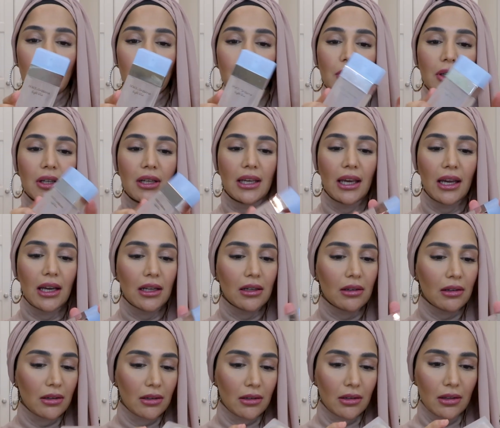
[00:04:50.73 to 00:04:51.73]
I'm gonna
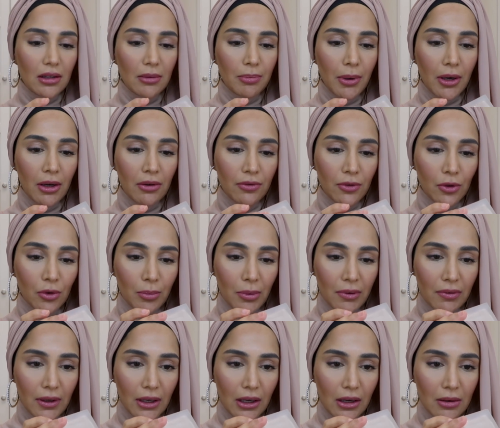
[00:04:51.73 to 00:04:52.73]
get the perfume
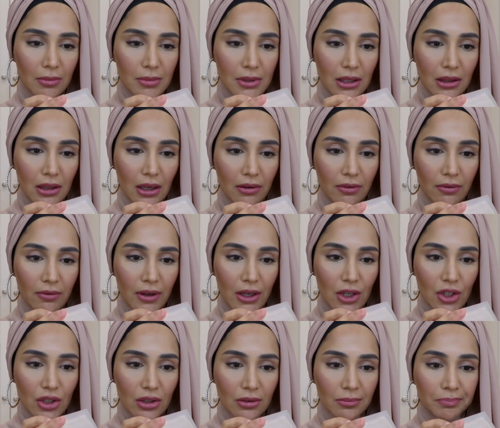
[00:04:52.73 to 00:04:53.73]
if it comes in that
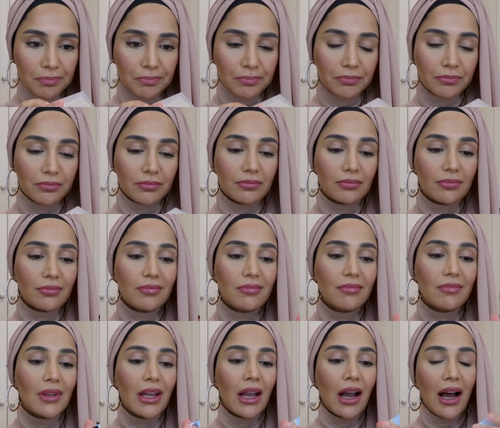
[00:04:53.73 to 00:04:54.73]
version.
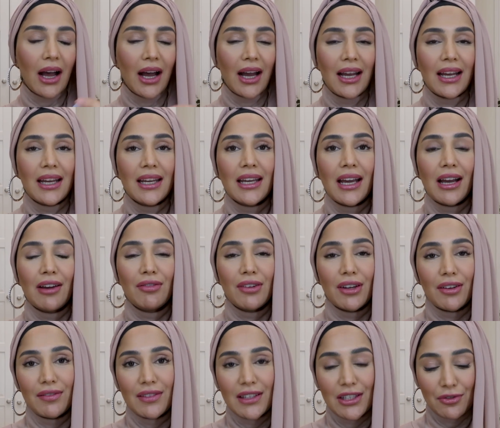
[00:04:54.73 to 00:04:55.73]
I have
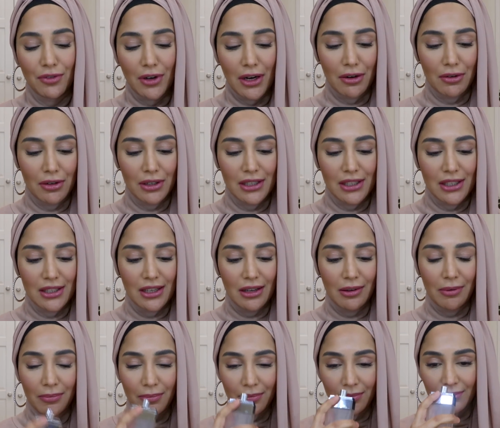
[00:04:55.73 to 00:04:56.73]
loved this fragrance
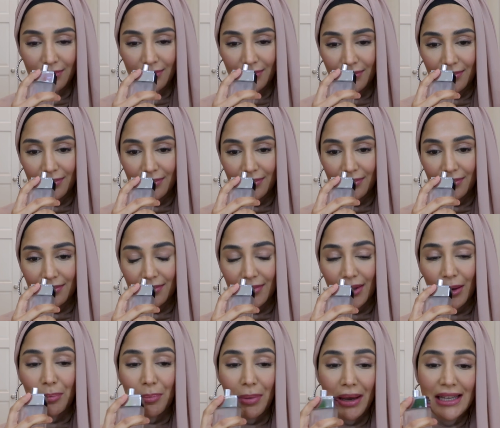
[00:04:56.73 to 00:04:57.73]

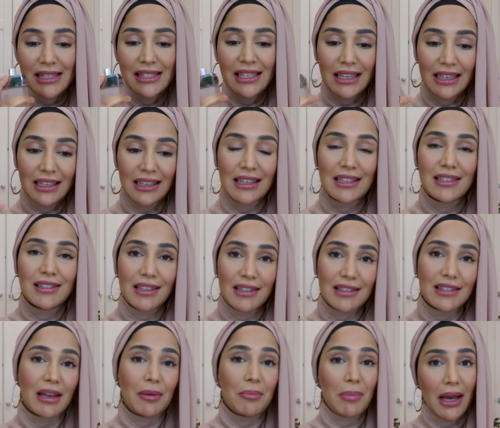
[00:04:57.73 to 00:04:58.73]
basically
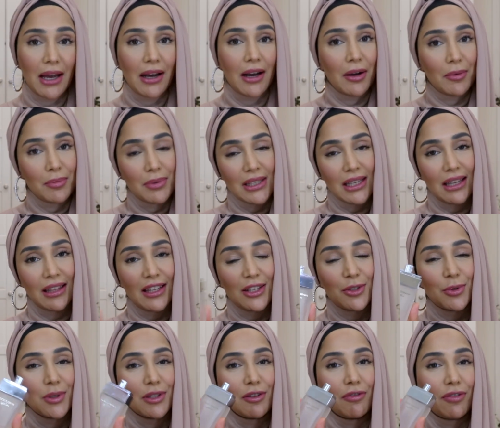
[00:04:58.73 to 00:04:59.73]
since I met Hubsy.
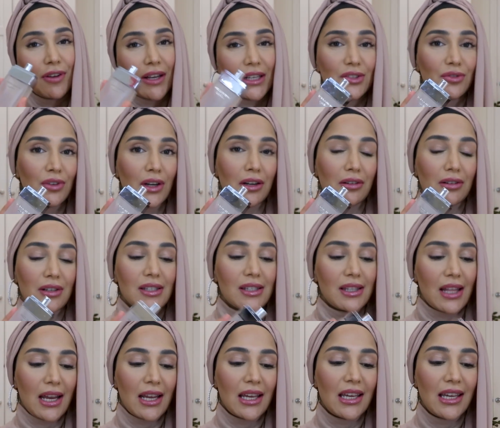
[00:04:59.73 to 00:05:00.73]
This was the first fragrance
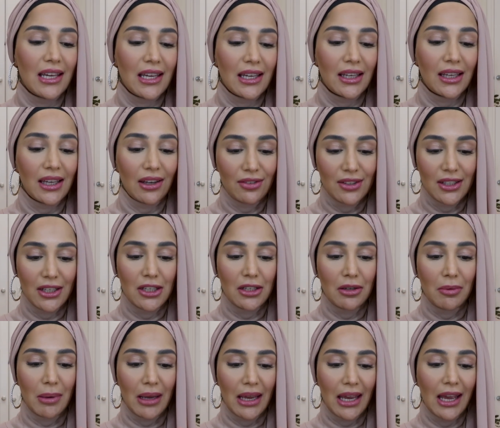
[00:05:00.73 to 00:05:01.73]
that he gifted
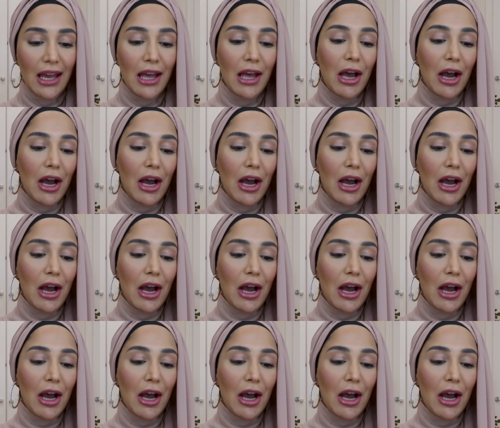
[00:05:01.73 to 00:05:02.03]
to me.